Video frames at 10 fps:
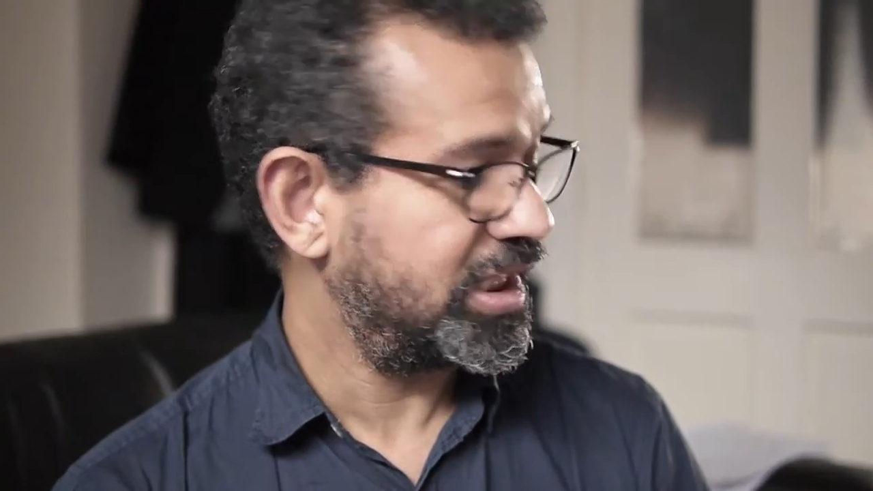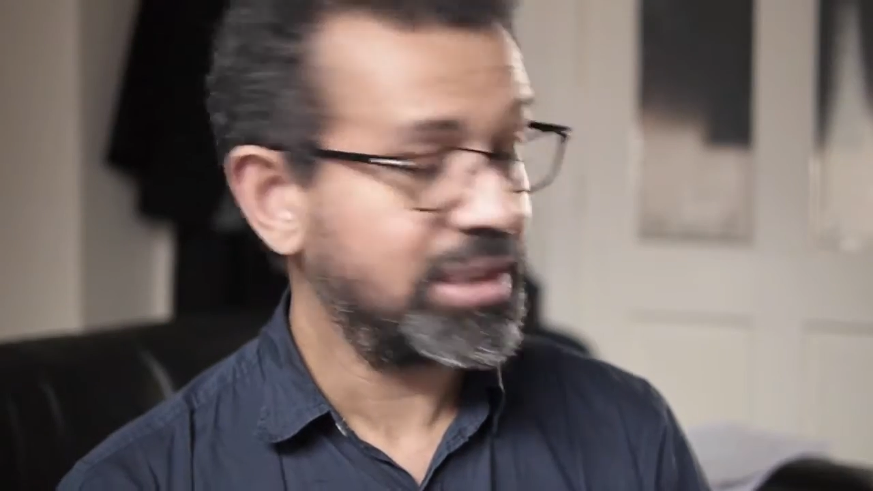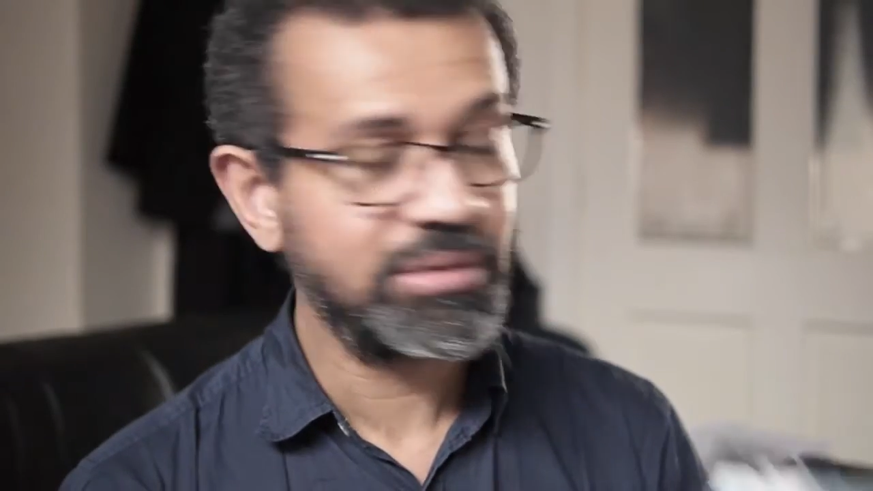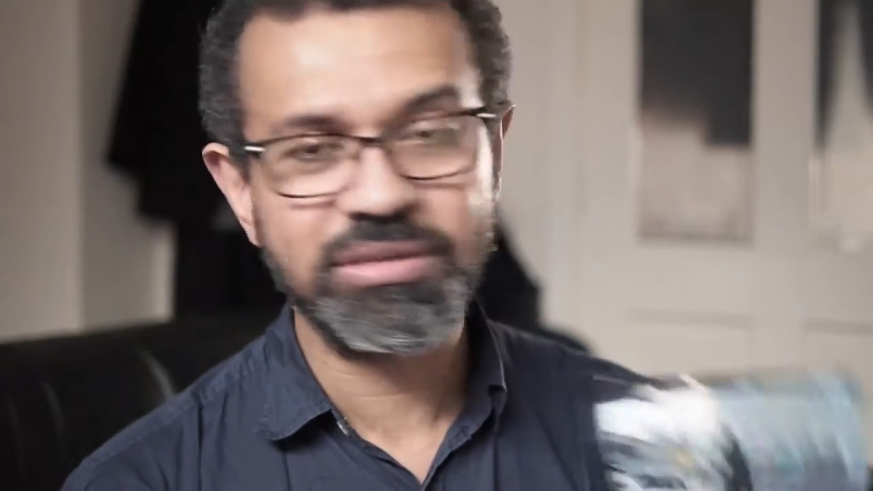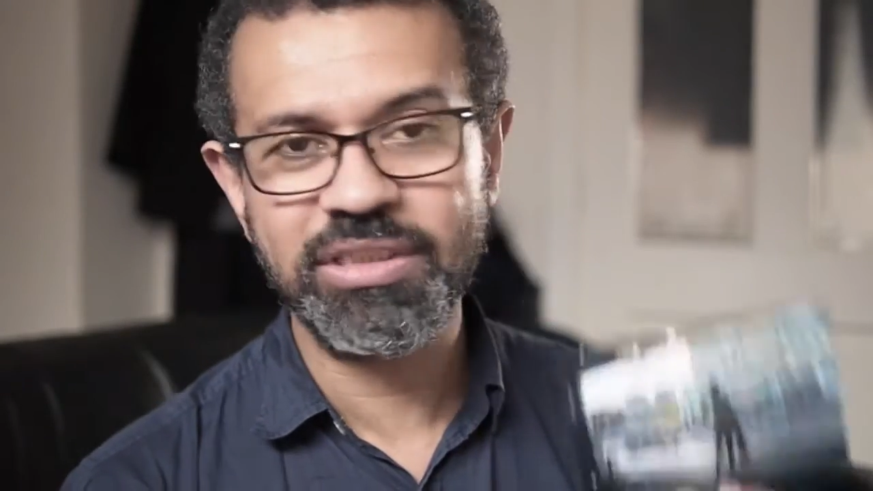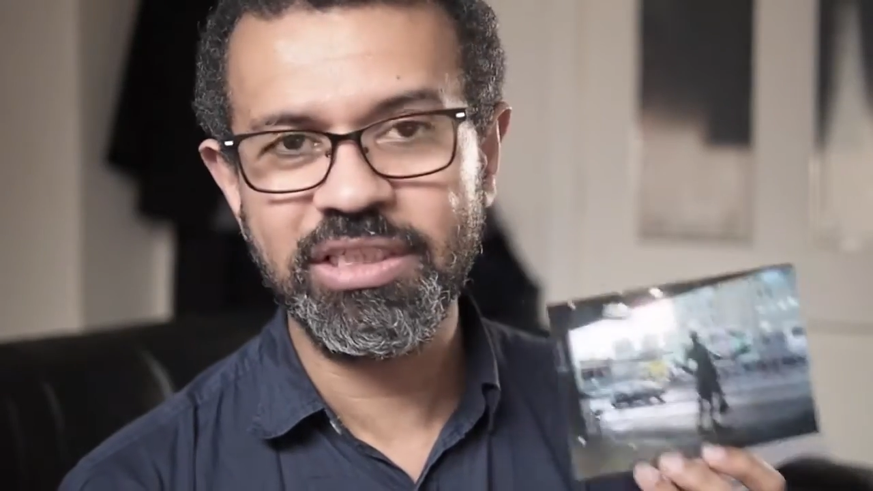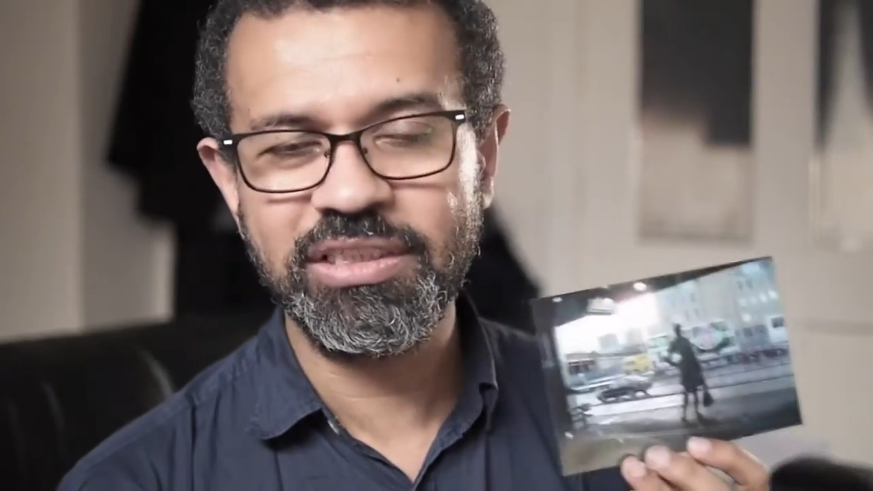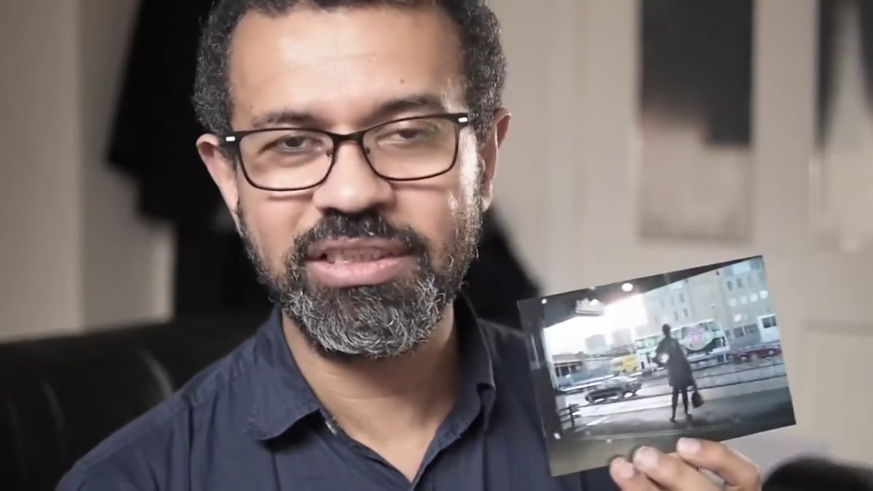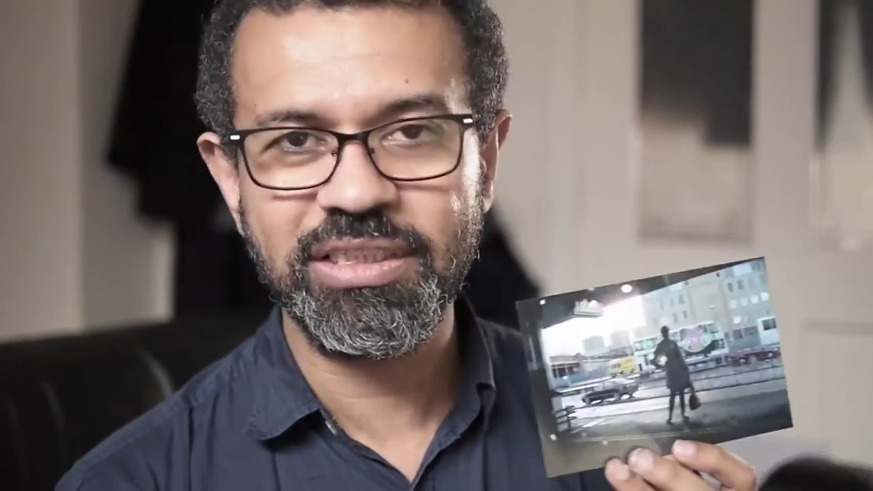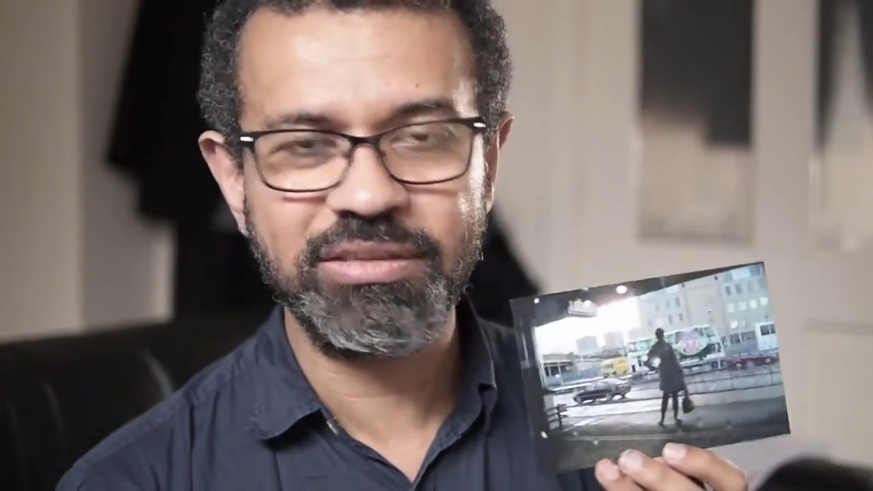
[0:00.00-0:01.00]
hours,
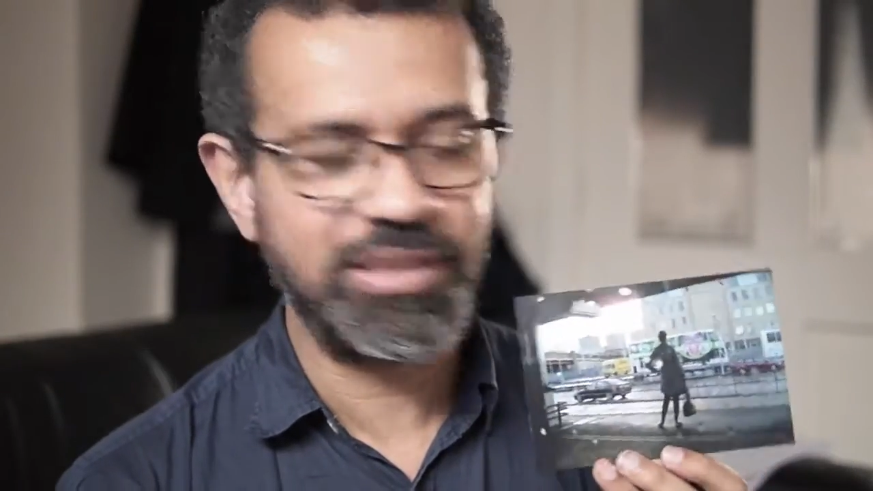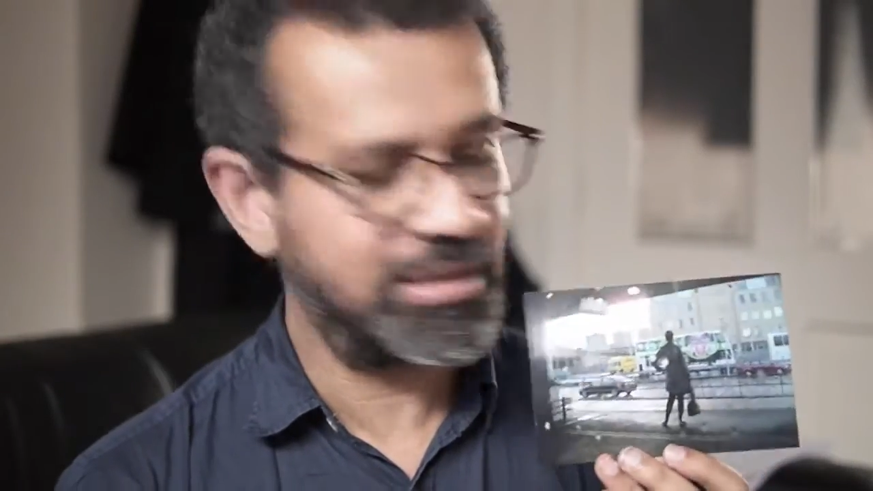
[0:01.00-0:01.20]
1800